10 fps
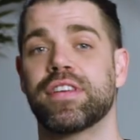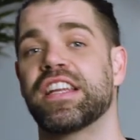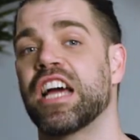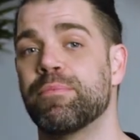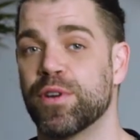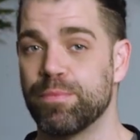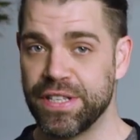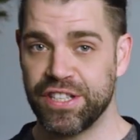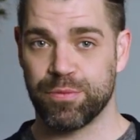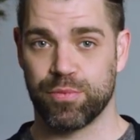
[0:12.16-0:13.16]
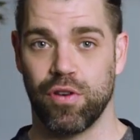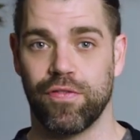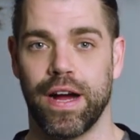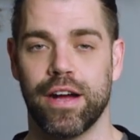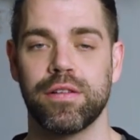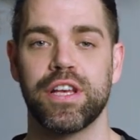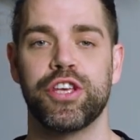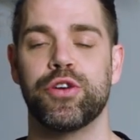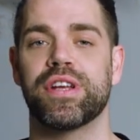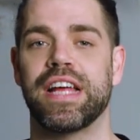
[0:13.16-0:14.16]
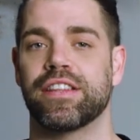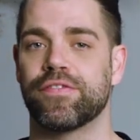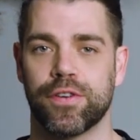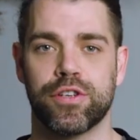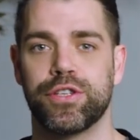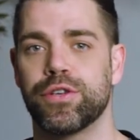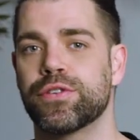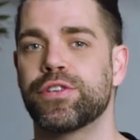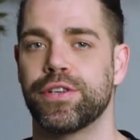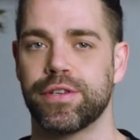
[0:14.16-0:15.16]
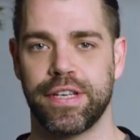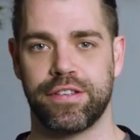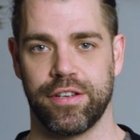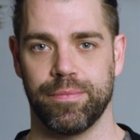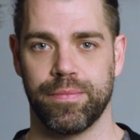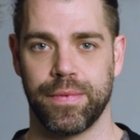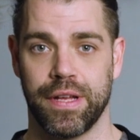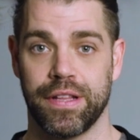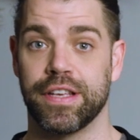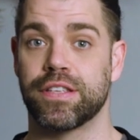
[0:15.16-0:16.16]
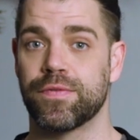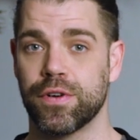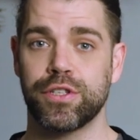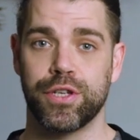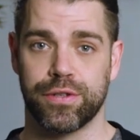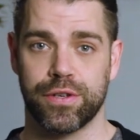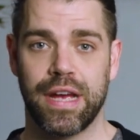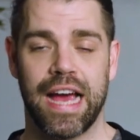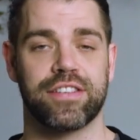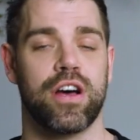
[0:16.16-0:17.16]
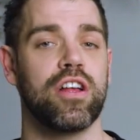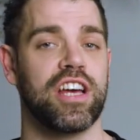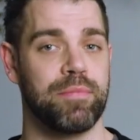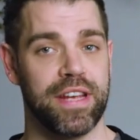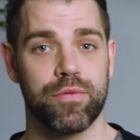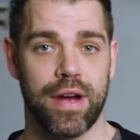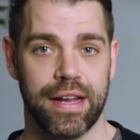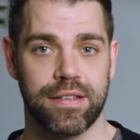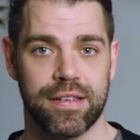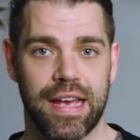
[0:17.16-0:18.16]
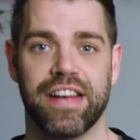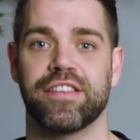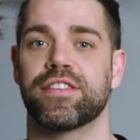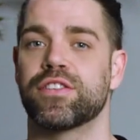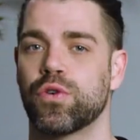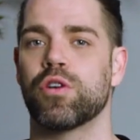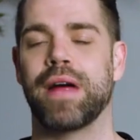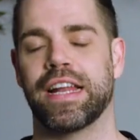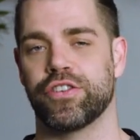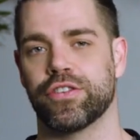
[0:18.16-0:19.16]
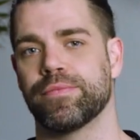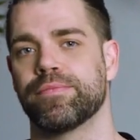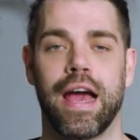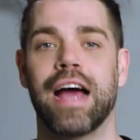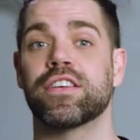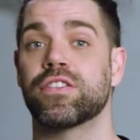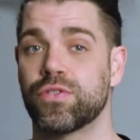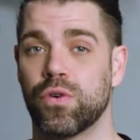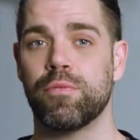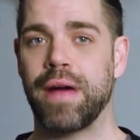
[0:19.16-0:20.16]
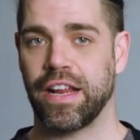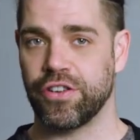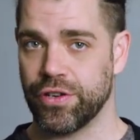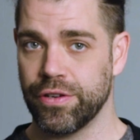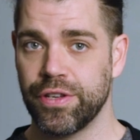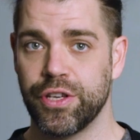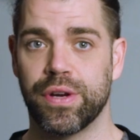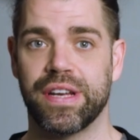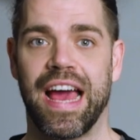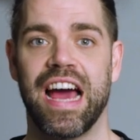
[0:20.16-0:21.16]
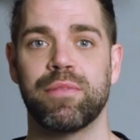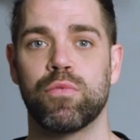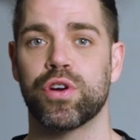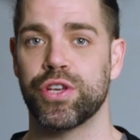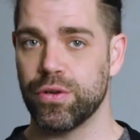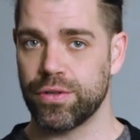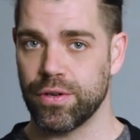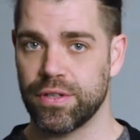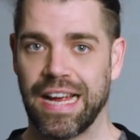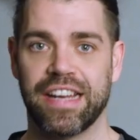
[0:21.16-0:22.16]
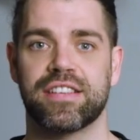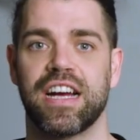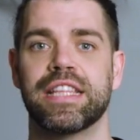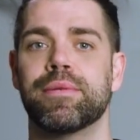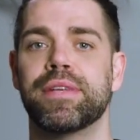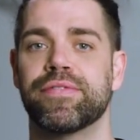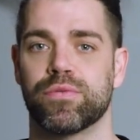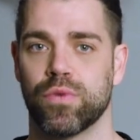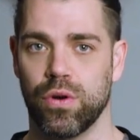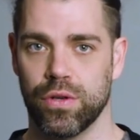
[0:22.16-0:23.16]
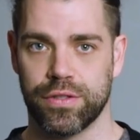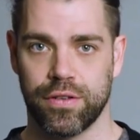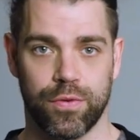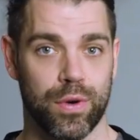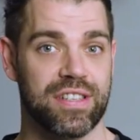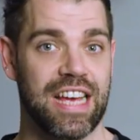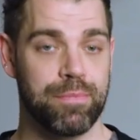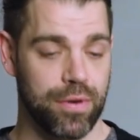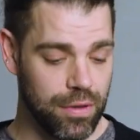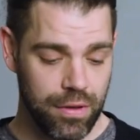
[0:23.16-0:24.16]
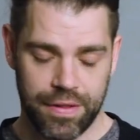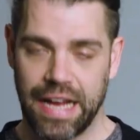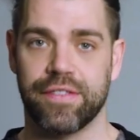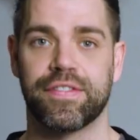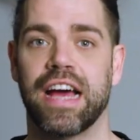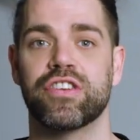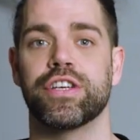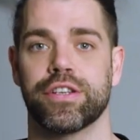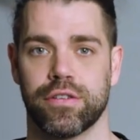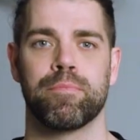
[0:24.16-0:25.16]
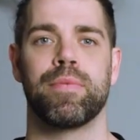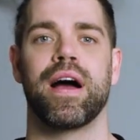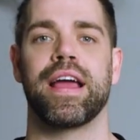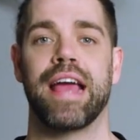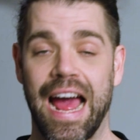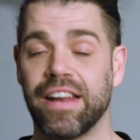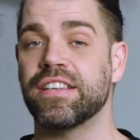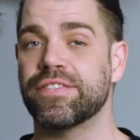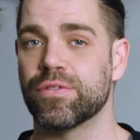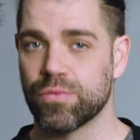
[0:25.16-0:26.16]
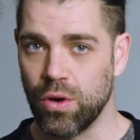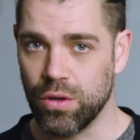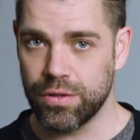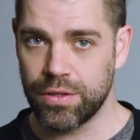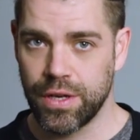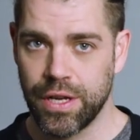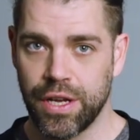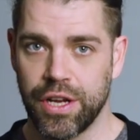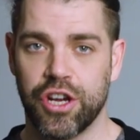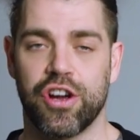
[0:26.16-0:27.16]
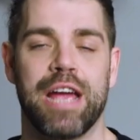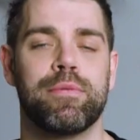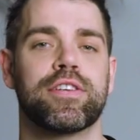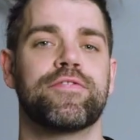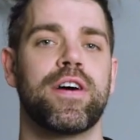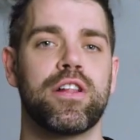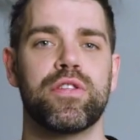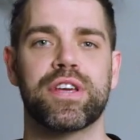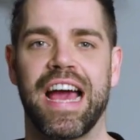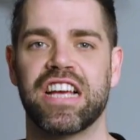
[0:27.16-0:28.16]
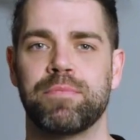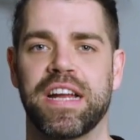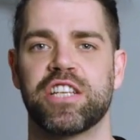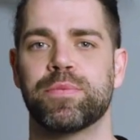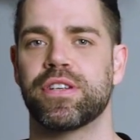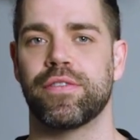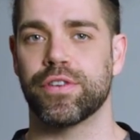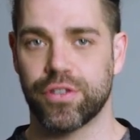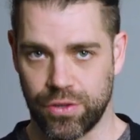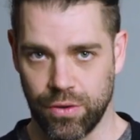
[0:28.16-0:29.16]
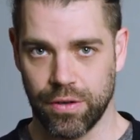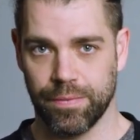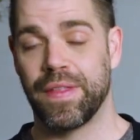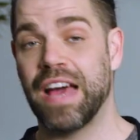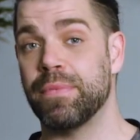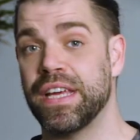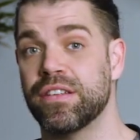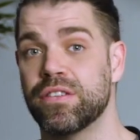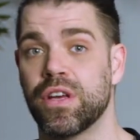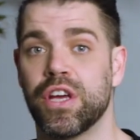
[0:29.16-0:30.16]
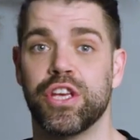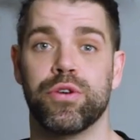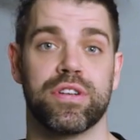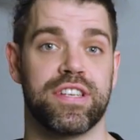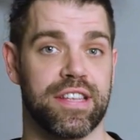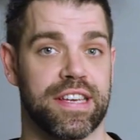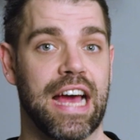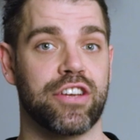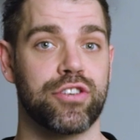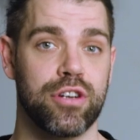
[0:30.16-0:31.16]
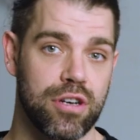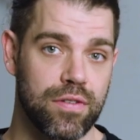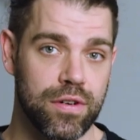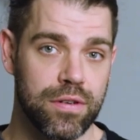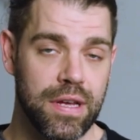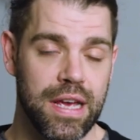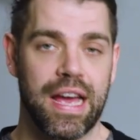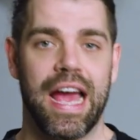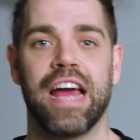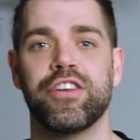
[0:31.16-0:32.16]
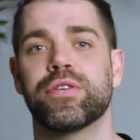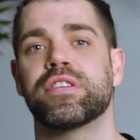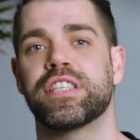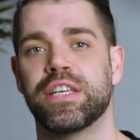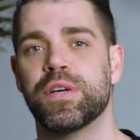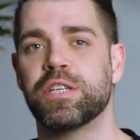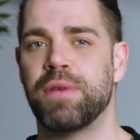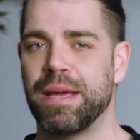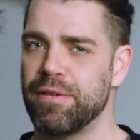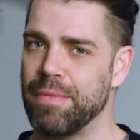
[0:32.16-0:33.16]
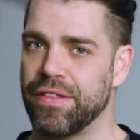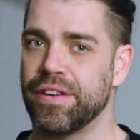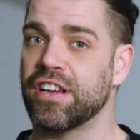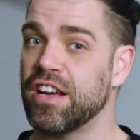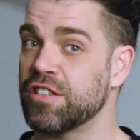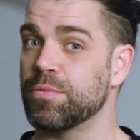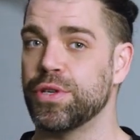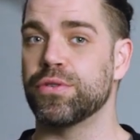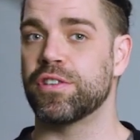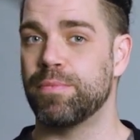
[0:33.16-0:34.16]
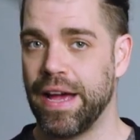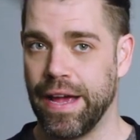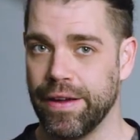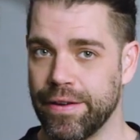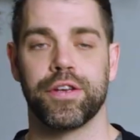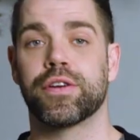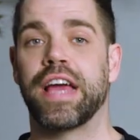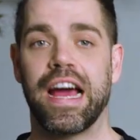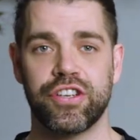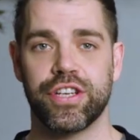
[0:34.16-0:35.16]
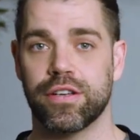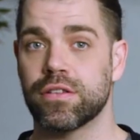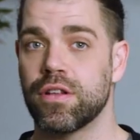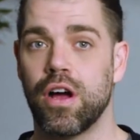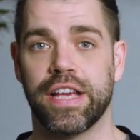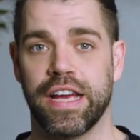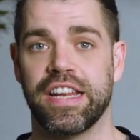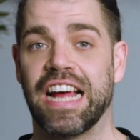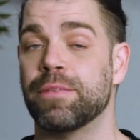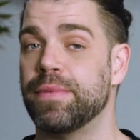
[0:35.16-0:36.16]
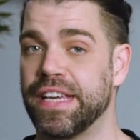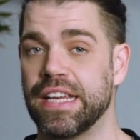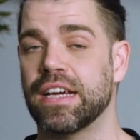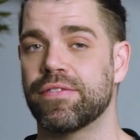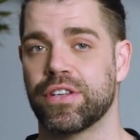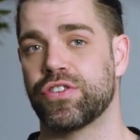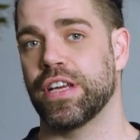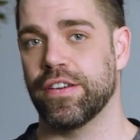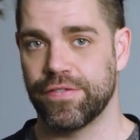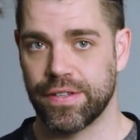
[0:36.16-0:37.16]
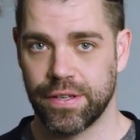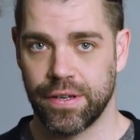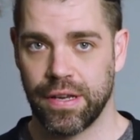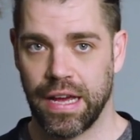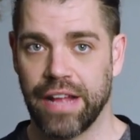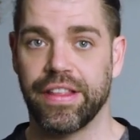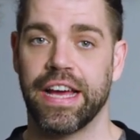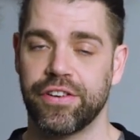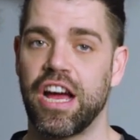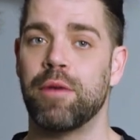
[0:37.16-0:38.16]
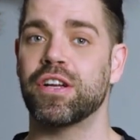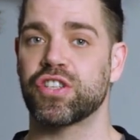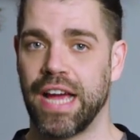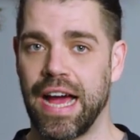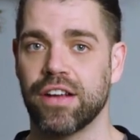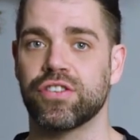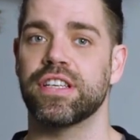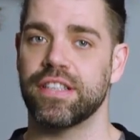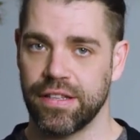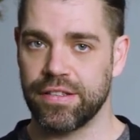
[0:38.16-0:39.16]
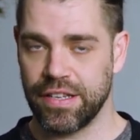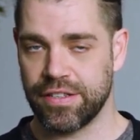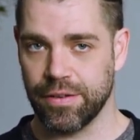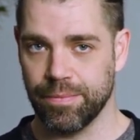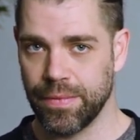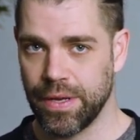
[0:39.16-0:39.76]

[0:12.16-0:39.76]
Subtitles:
setting up your business profile, you can add the first user to your system. This first user has all admin rights and is the store manager. As a store manager, you can add more users and assign them different roles, for example, that of cashier. By adding different roles, you're able to follow the cash management of your store. That means you can see the cash turnover and you can see which payment method a customer used to pay. Your cashiers log in at the beginning of their shift and they enter how much cash is in the system.